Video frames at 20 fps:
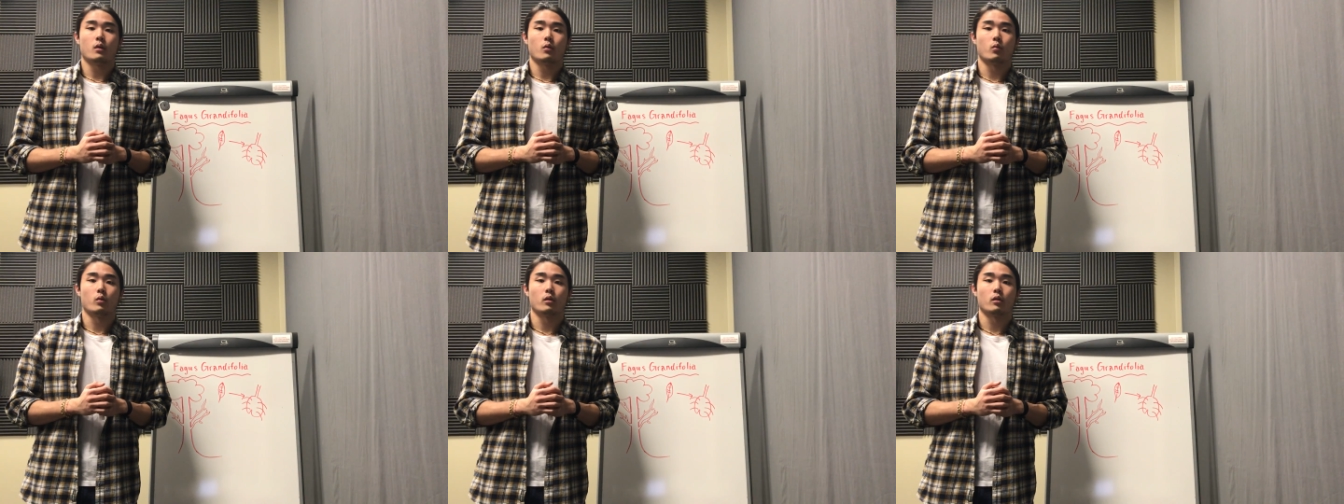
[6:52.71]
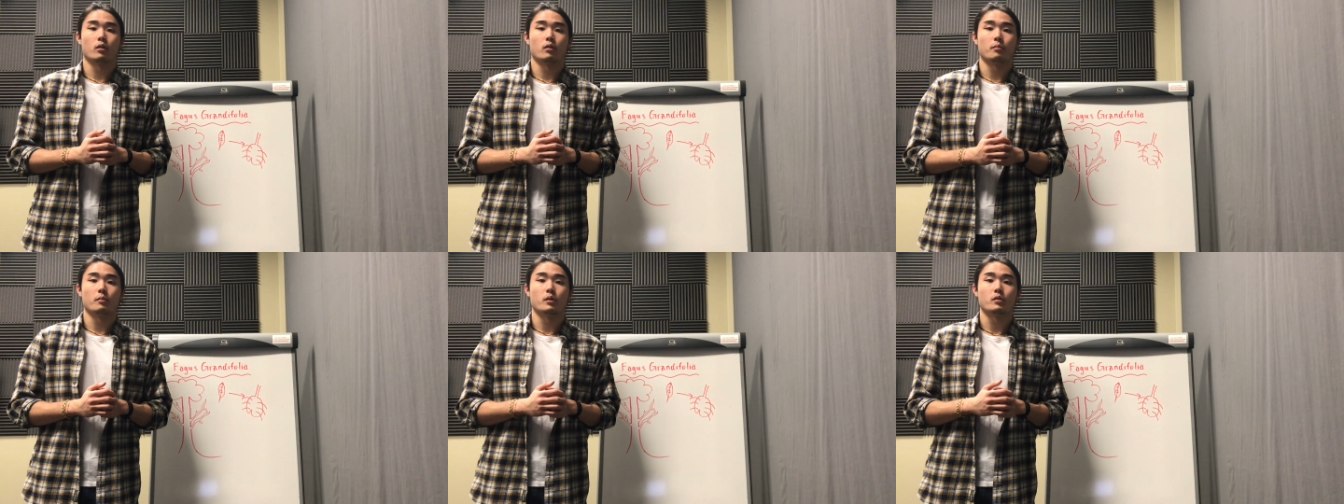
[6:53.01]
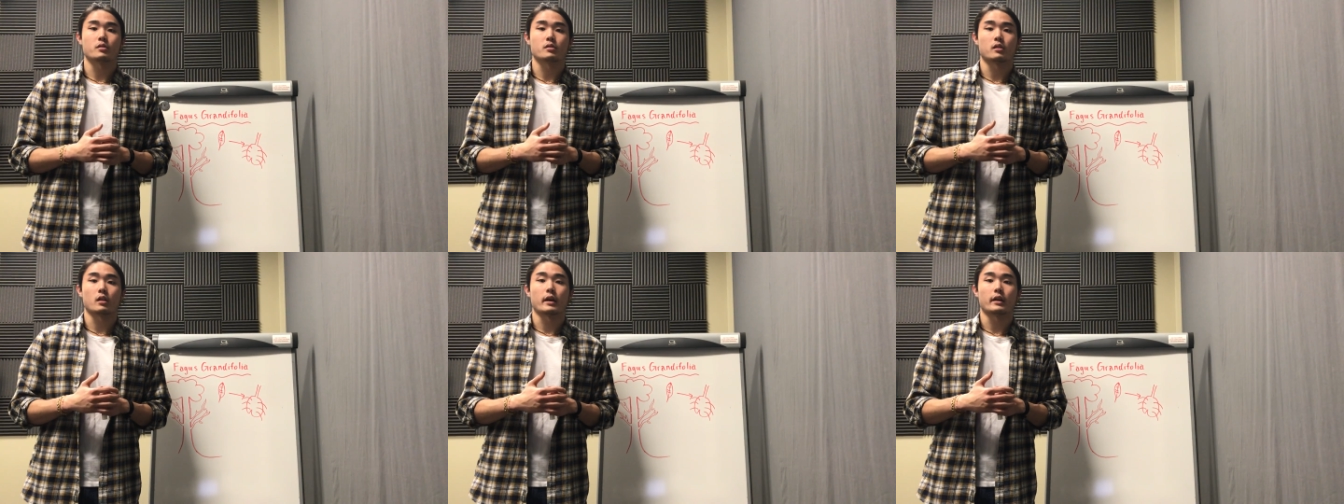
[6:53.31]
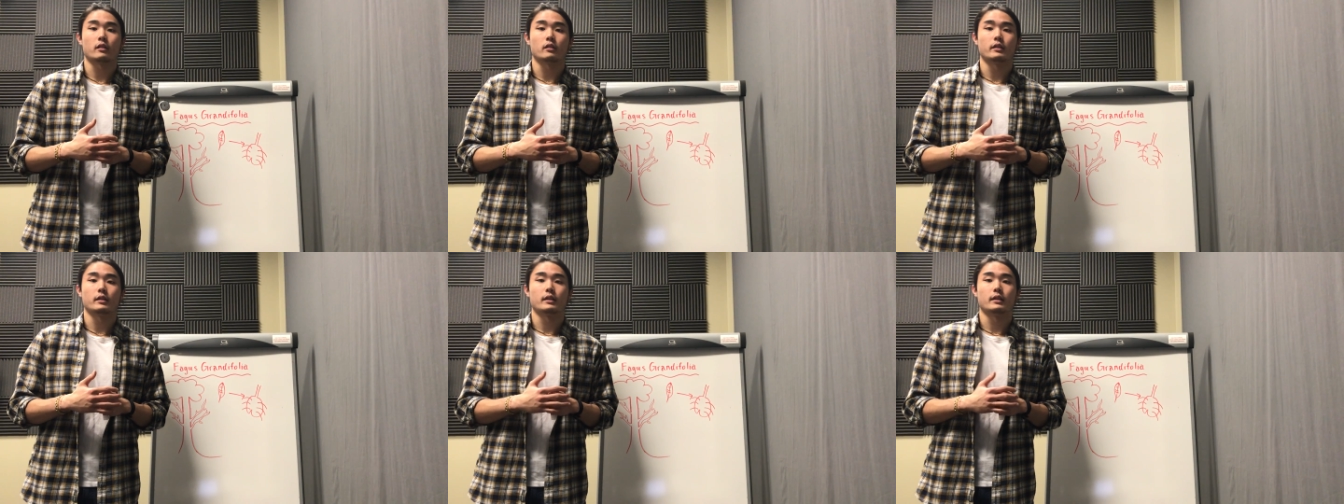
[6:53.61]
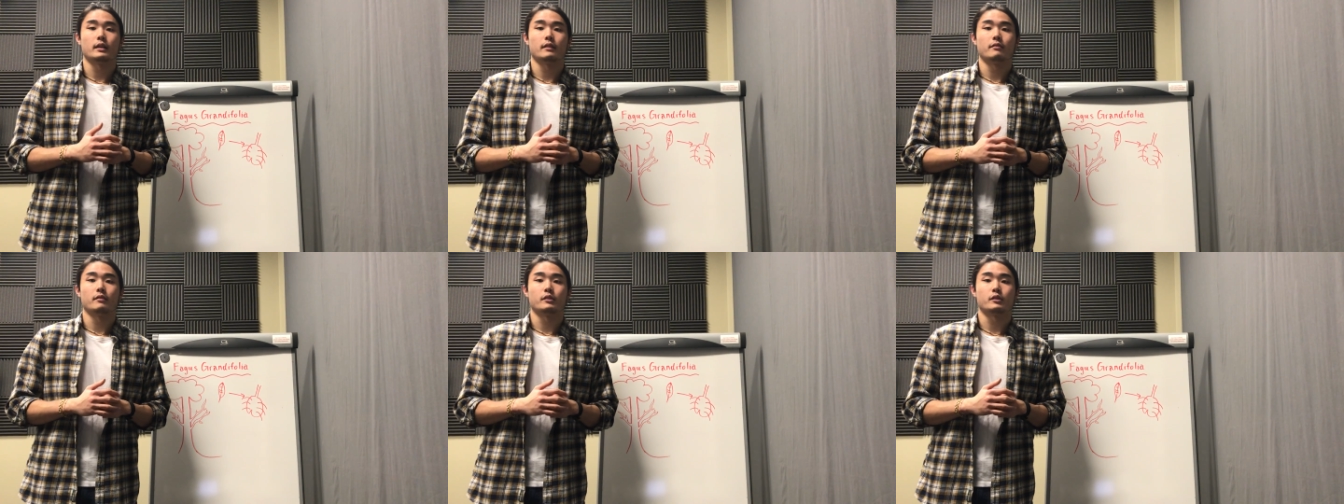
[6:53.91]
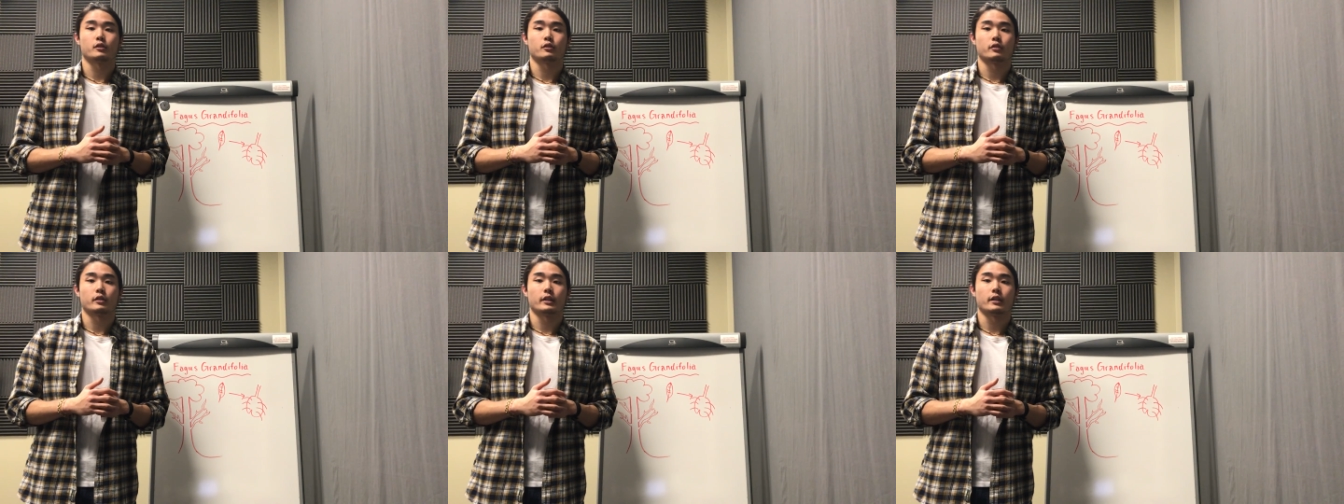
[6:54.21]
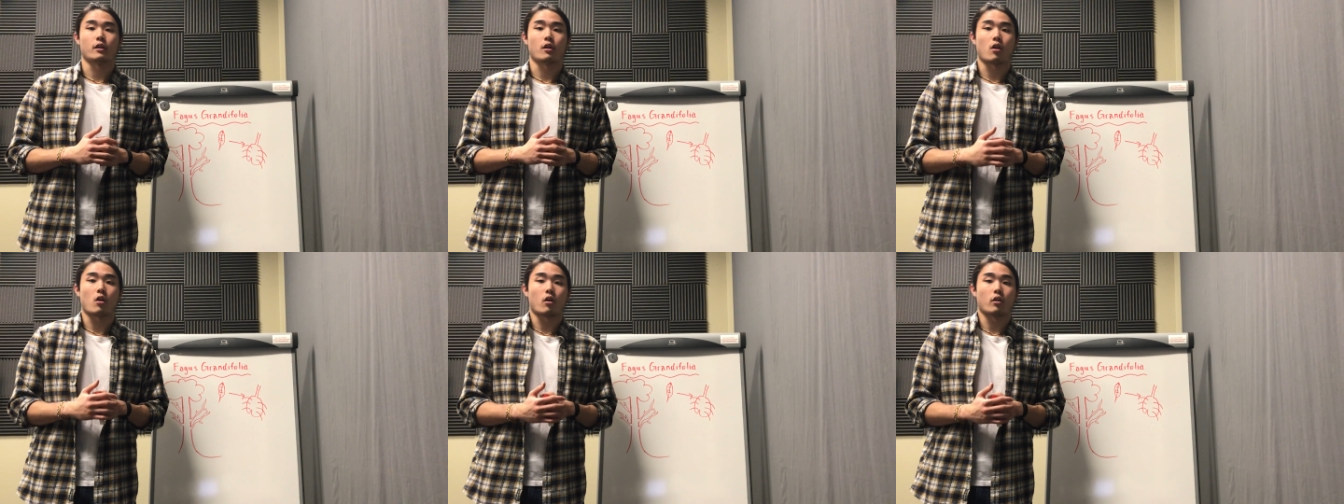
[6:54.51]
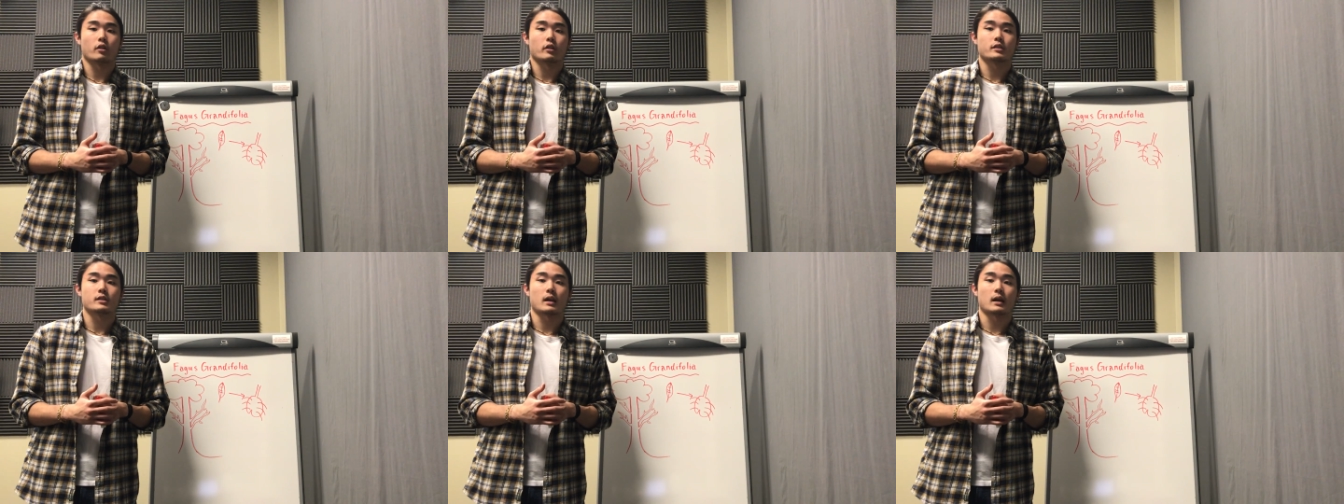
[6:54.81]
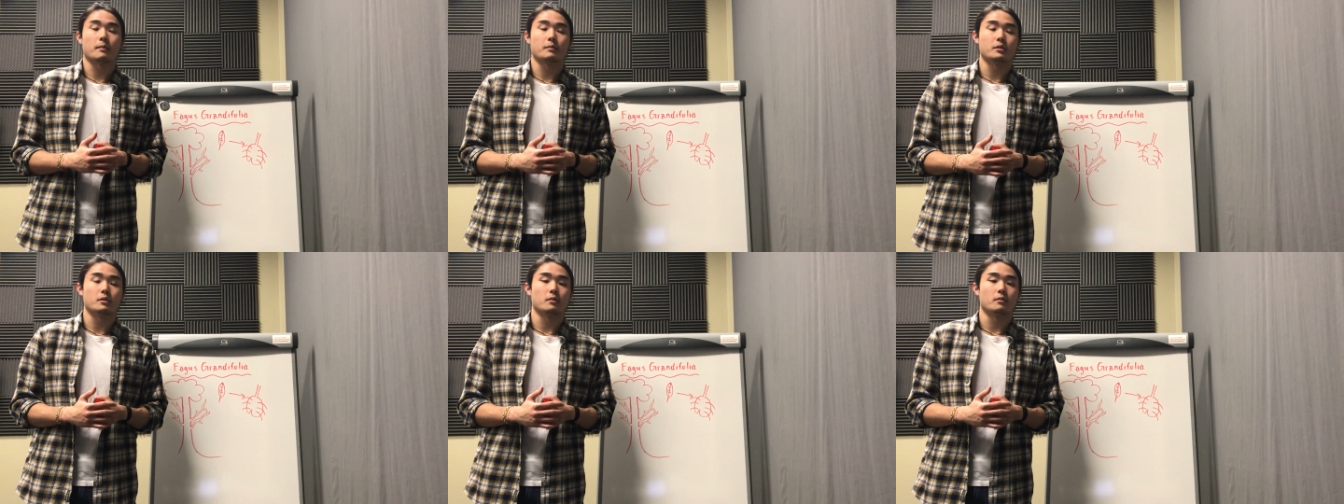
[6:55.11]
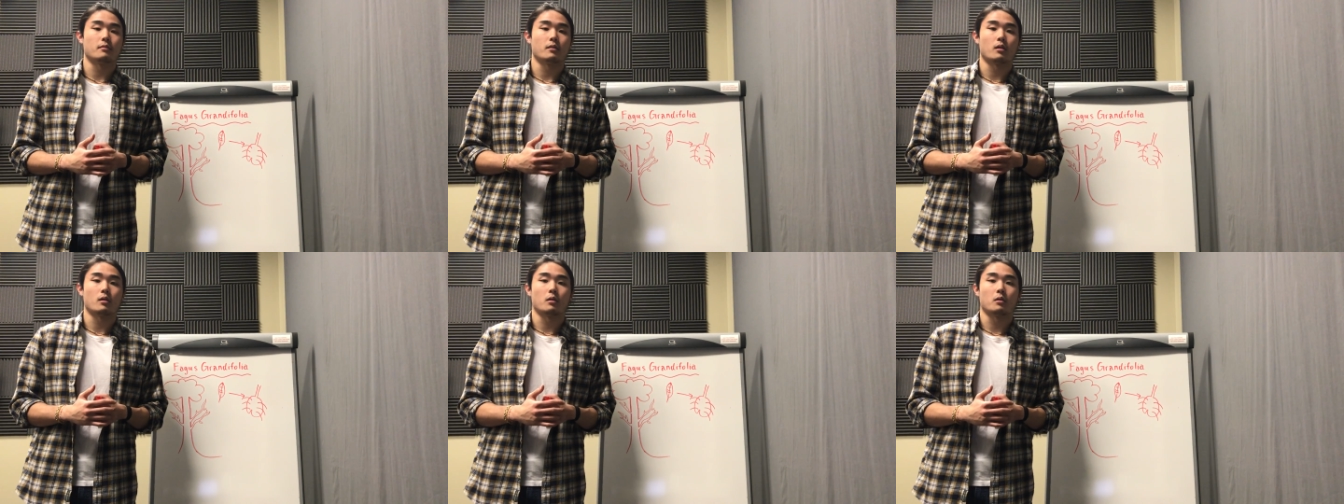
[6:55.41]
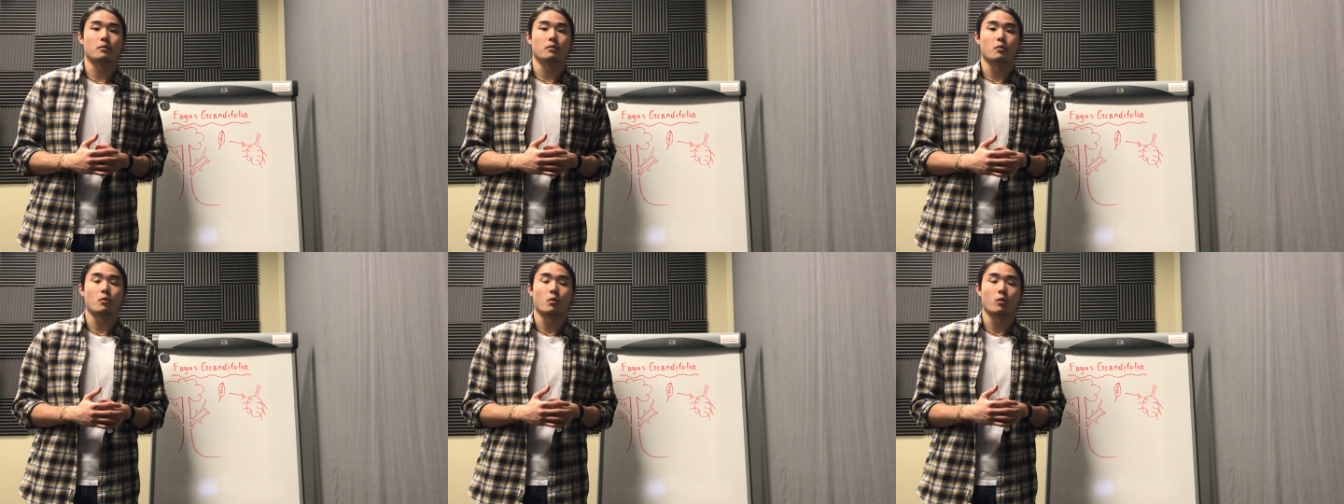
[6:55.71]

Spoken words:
will most likely give the tree a harder time to evolve,